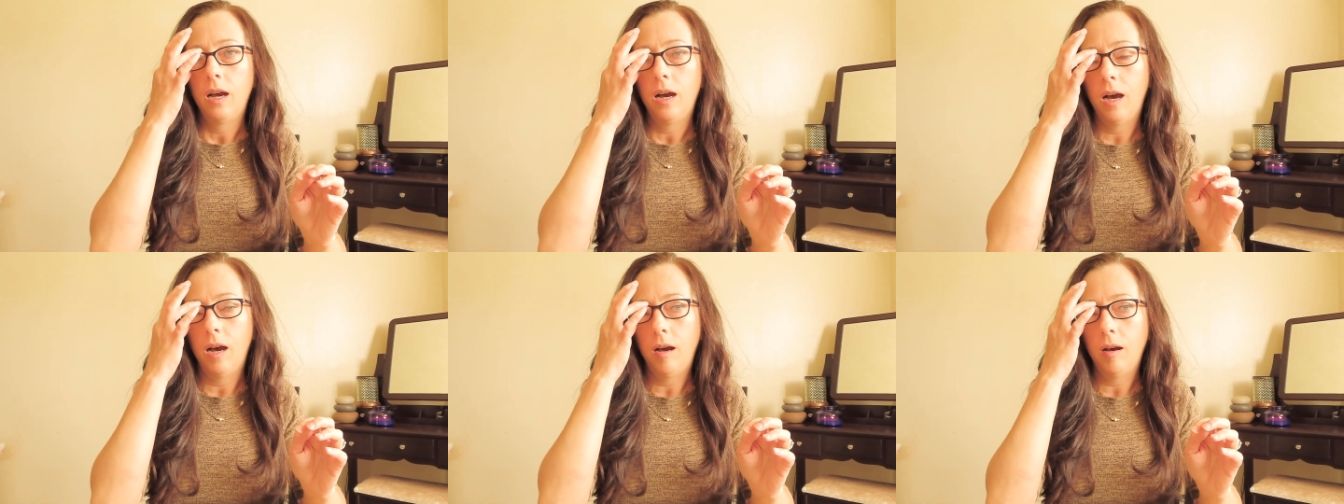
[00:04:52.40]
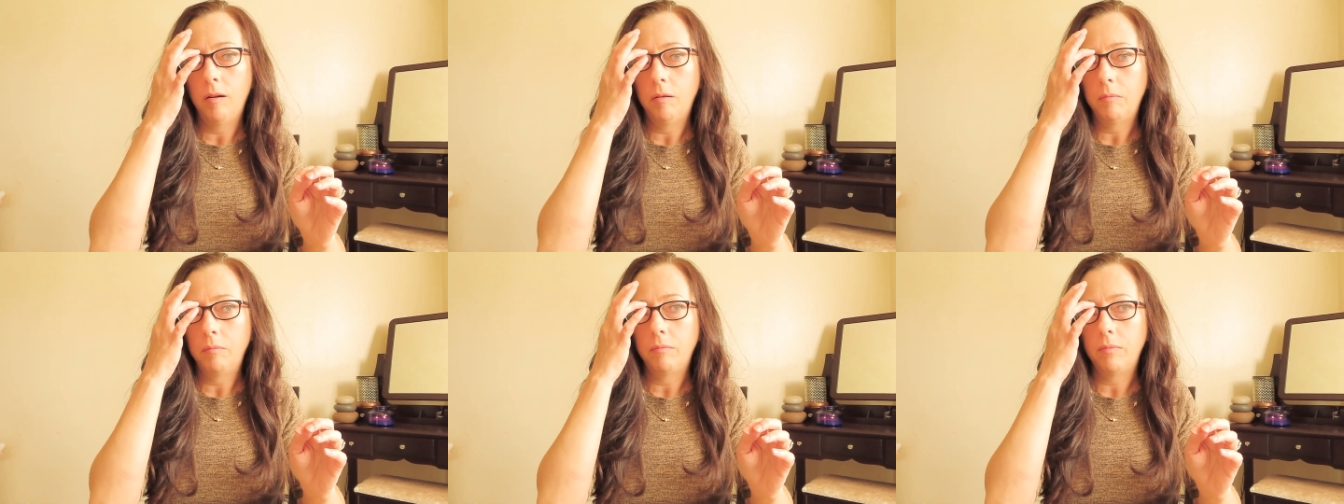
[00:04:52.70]

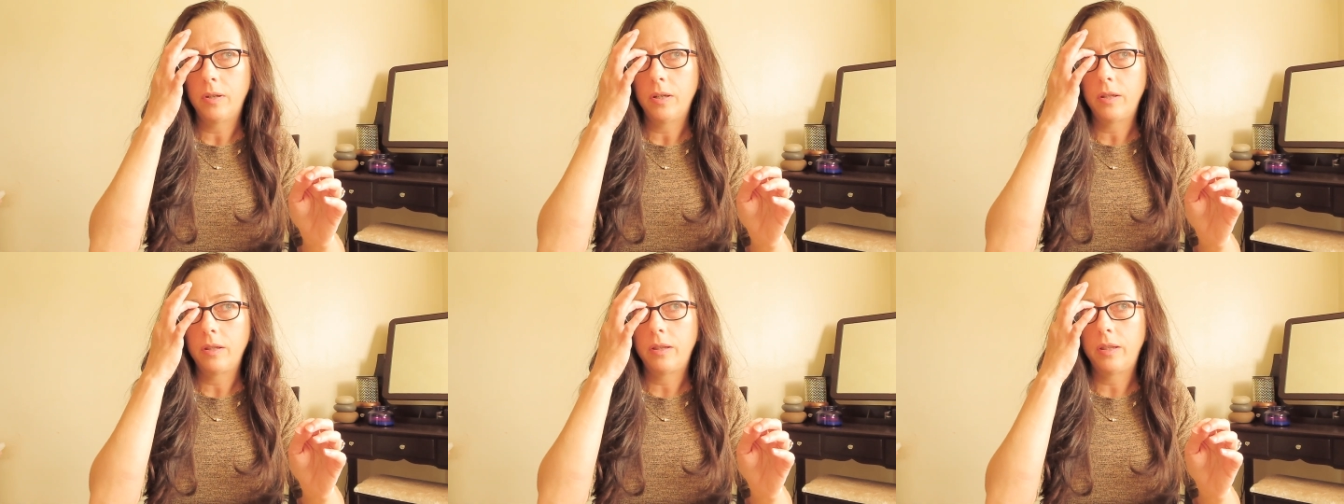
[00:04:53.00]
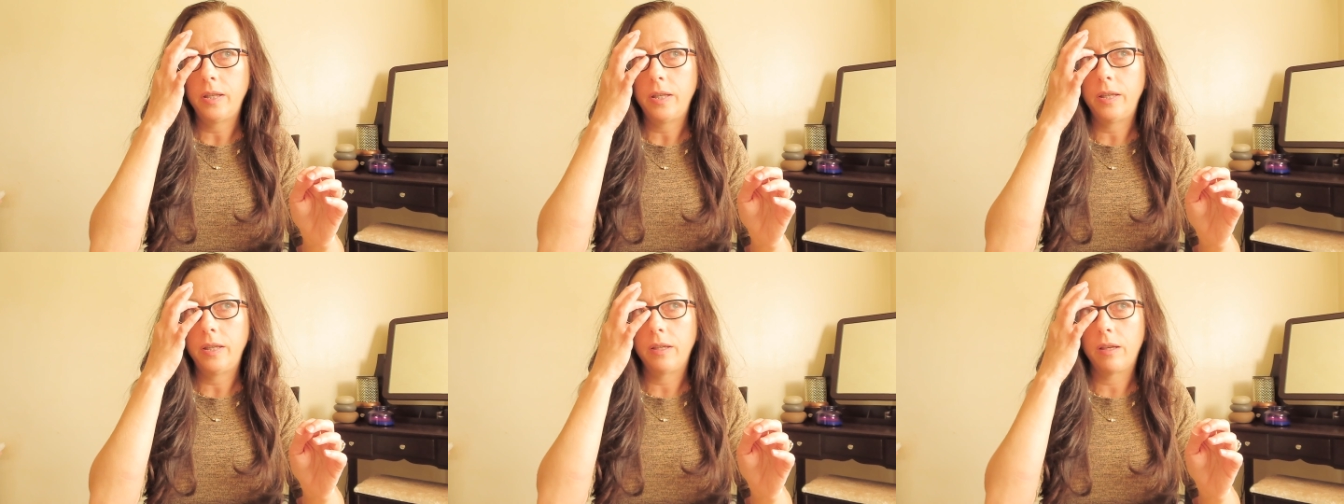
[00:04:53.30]

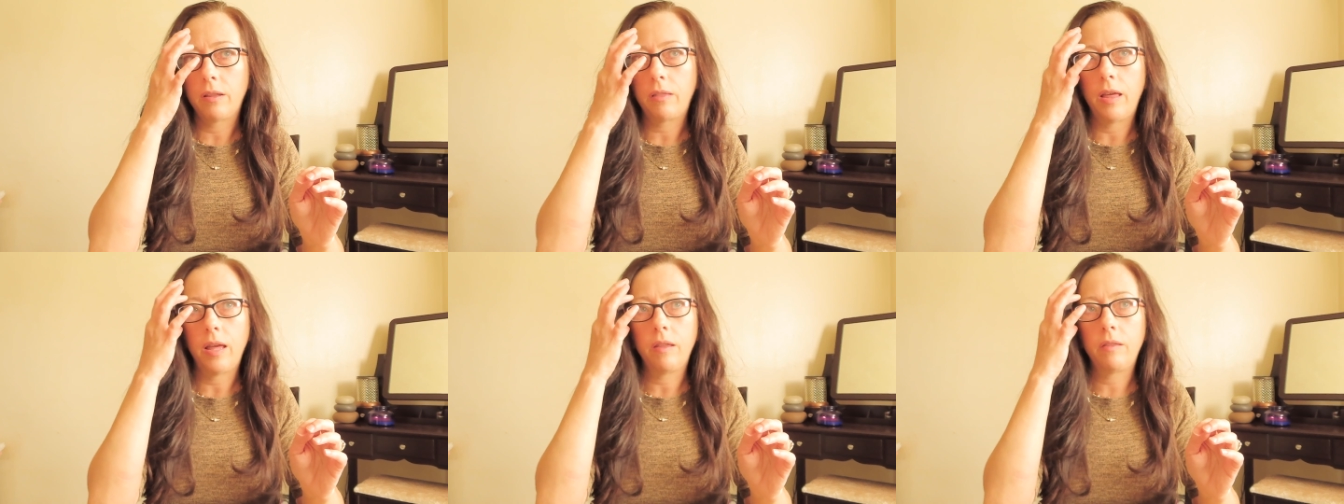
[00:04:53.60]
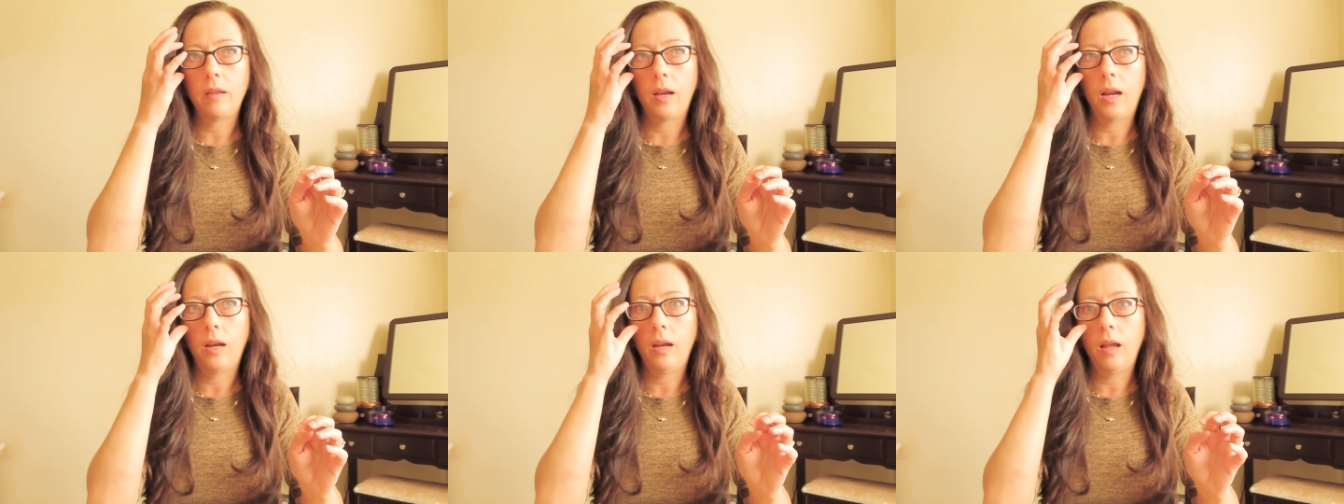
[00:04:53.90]
The
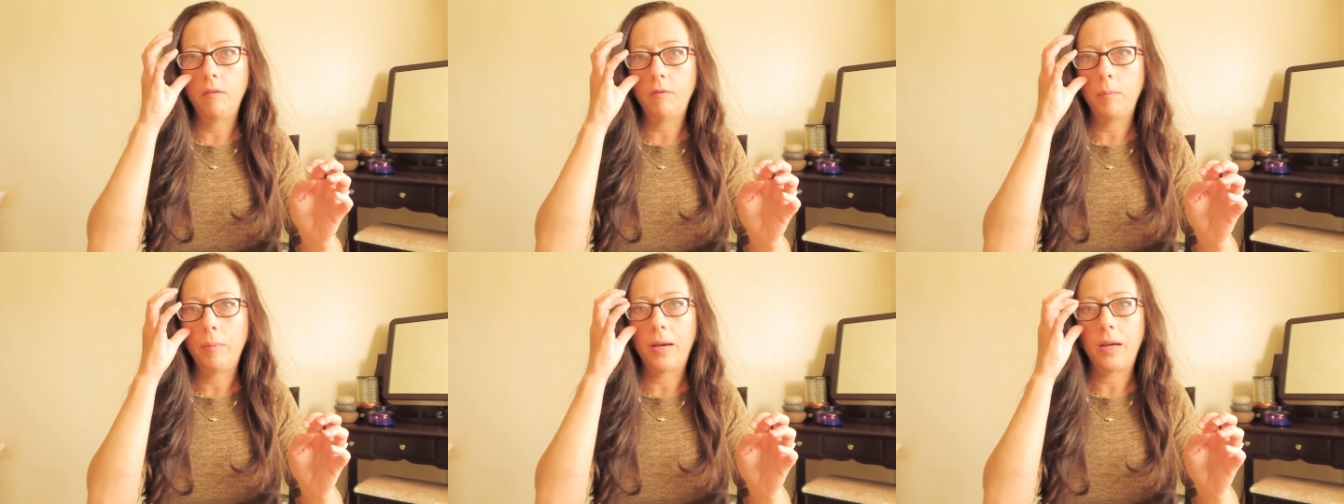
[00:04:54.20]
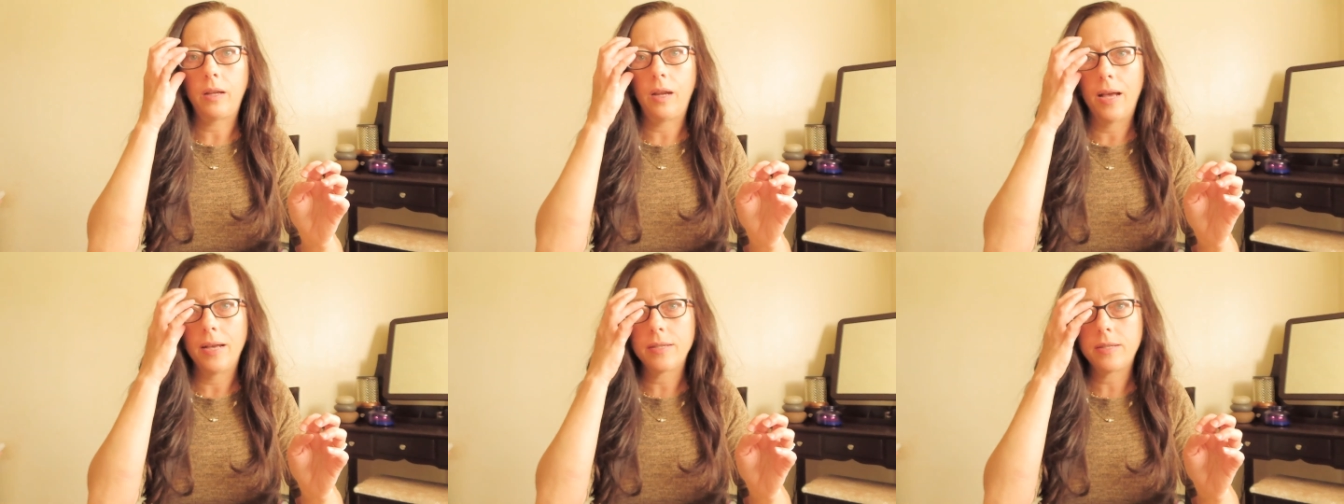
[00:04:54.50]
thing that I love
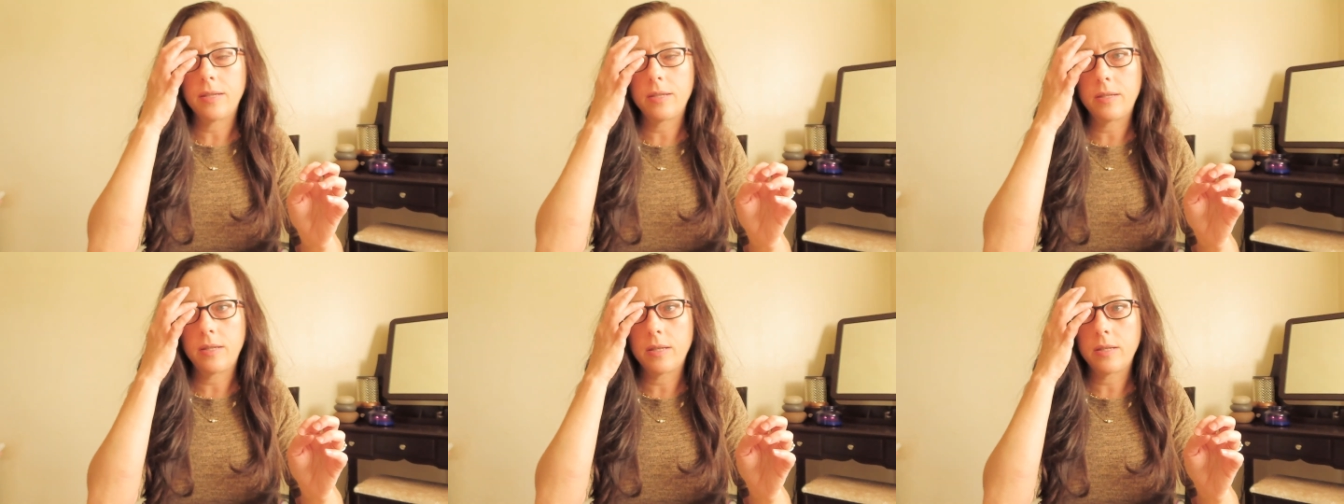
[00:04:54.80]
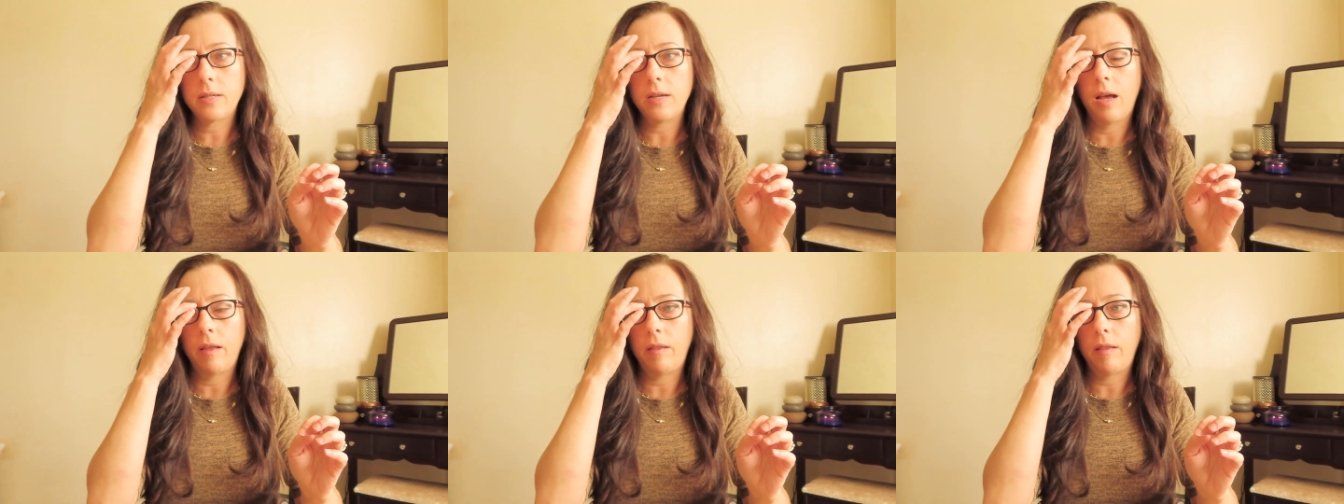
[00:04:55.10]
about glasses
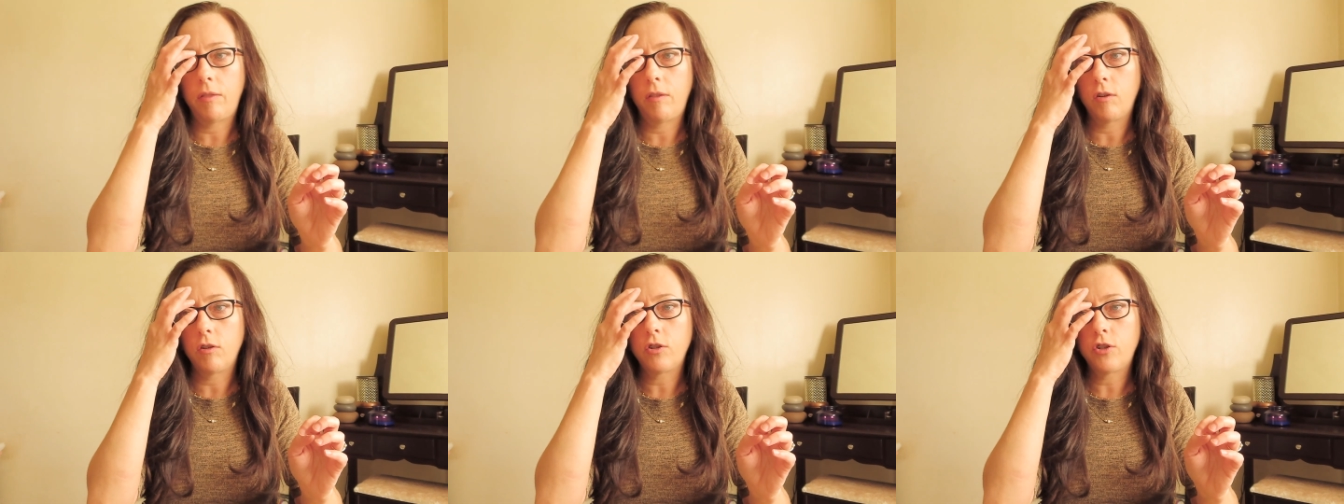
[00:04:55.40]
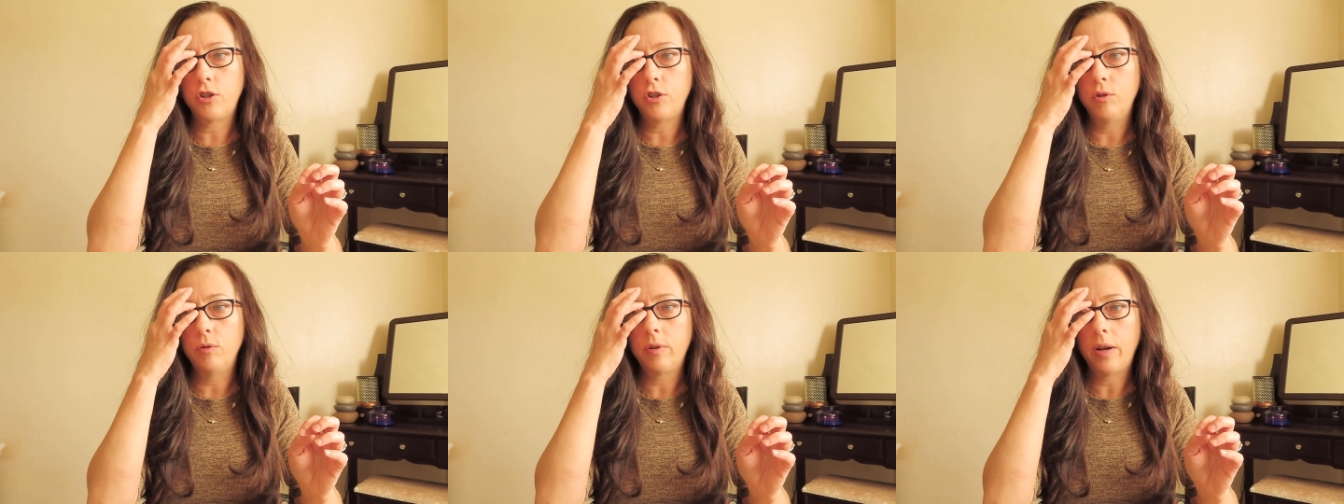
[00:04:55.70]
is not that they're
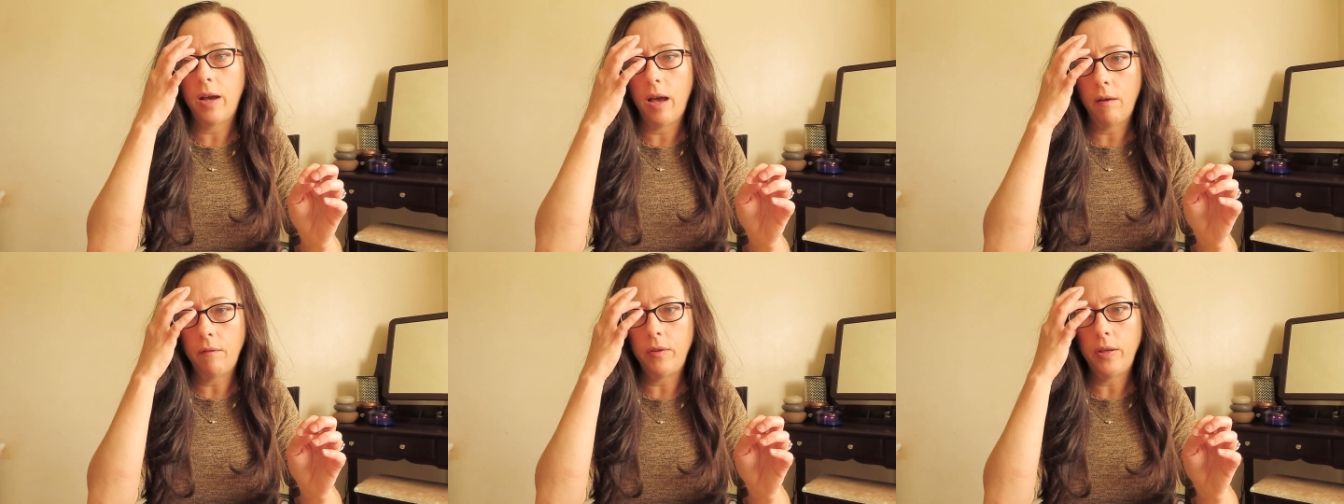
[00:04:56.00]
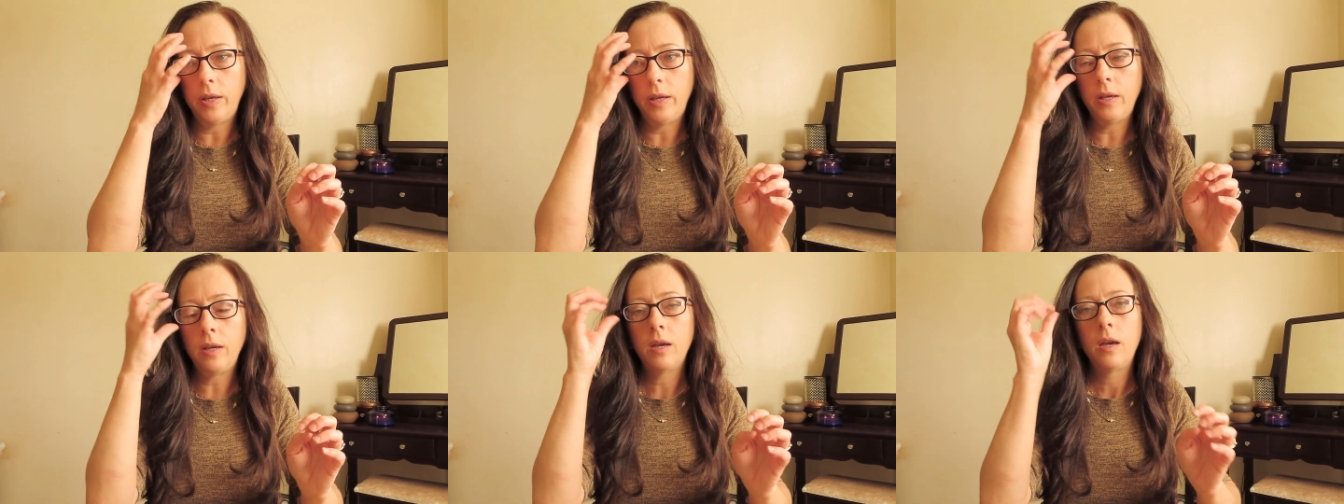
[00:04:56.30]
too
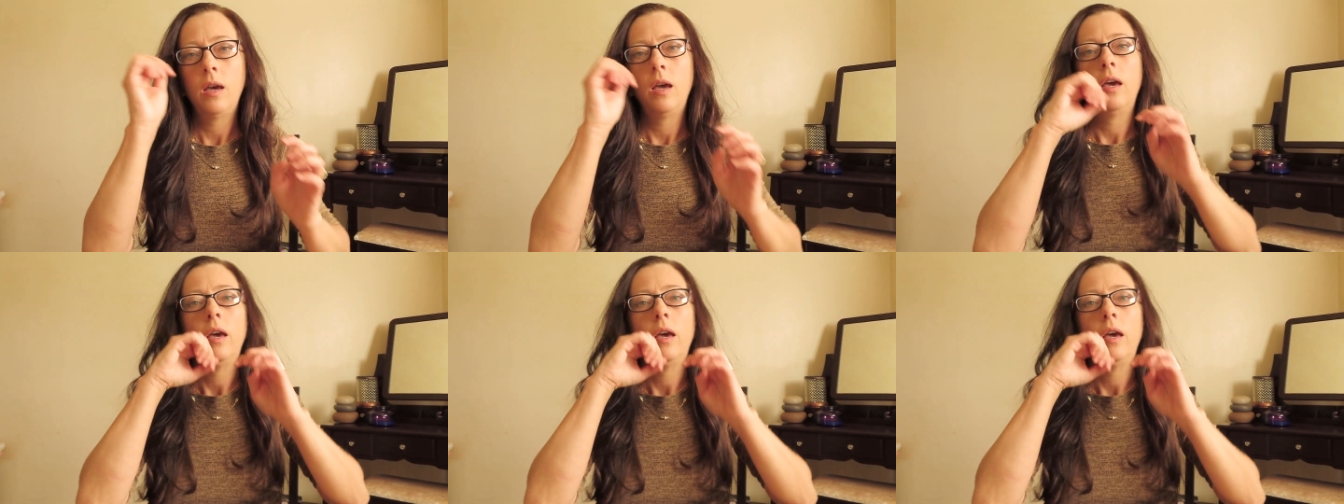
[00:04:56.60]
heavy,